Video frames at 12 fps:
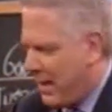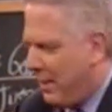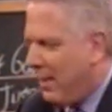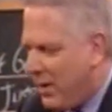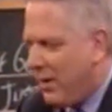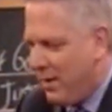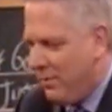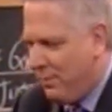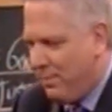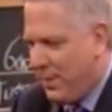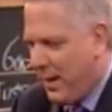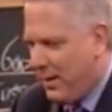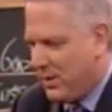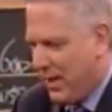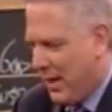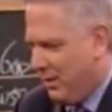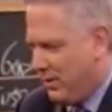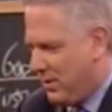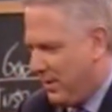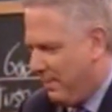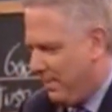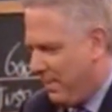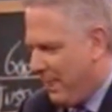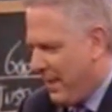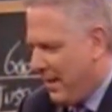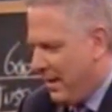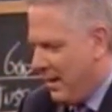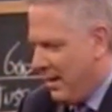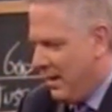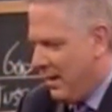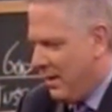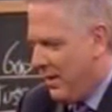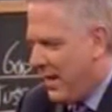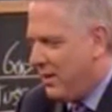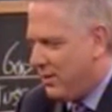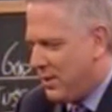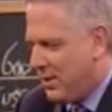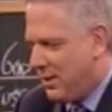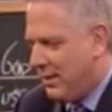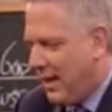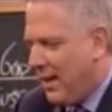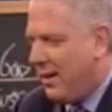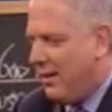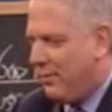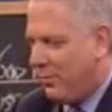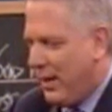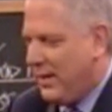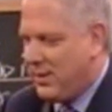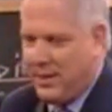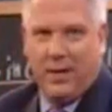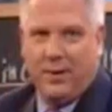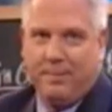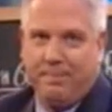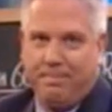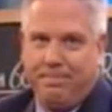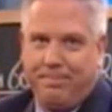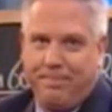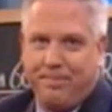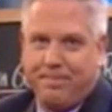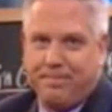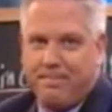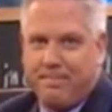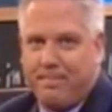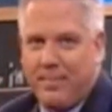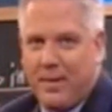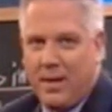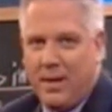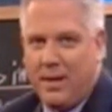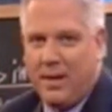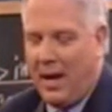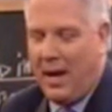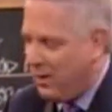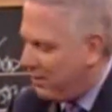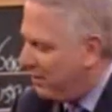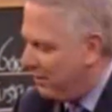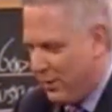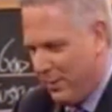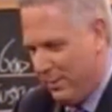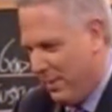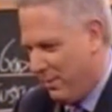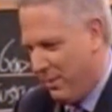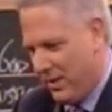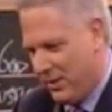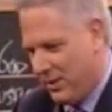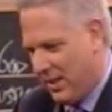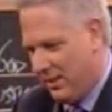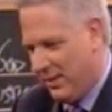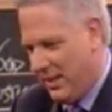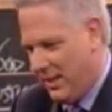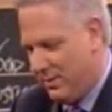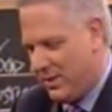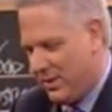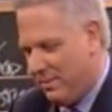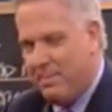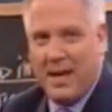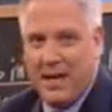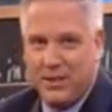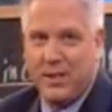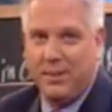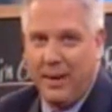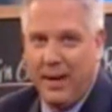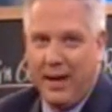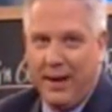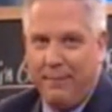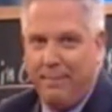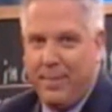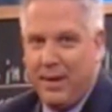At my grandparents' house, they used to love Red Skelton. I don't know if you remember Red Skelton. He was an amazing man.